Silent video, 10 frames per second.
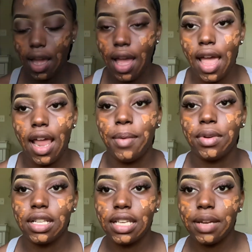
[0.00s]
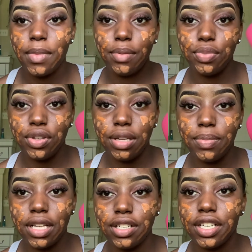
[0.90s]
And I'm going to take my beauty
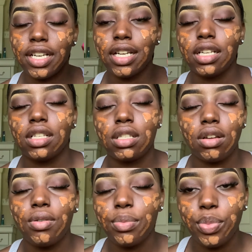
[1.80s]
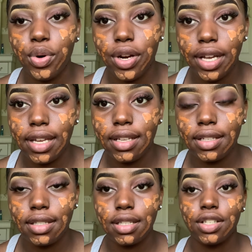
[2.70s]
blender. It is so important,
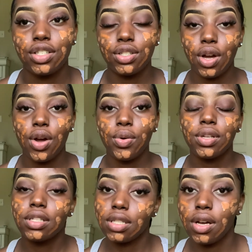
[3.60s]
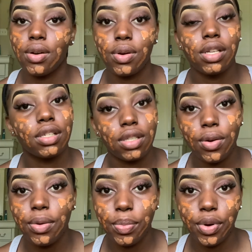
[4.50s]
so
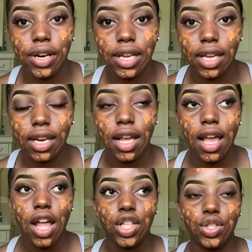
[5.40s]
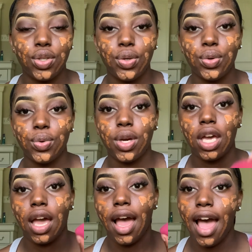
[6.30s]
important to
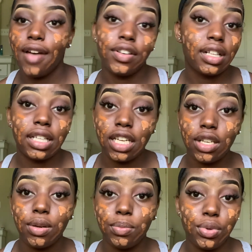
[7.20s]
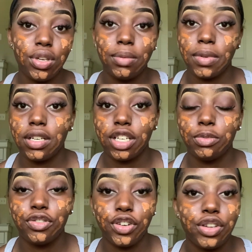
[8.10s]
have a clean beauty blender
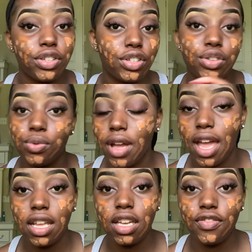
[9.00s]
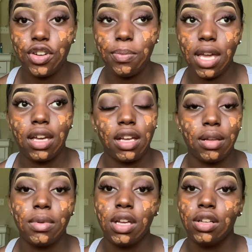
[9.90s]
before you do any of your makeup.
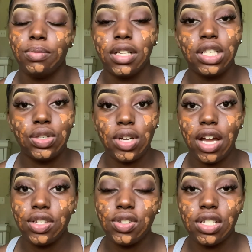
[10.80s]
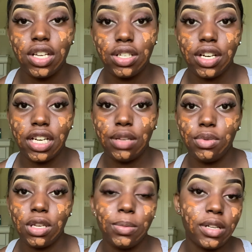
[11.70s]
Please do not use a dirty
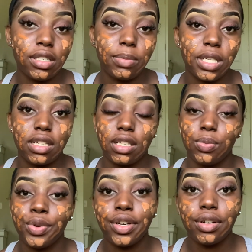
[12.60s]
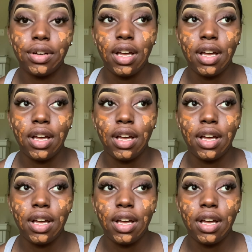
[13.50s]
beauty blender because it will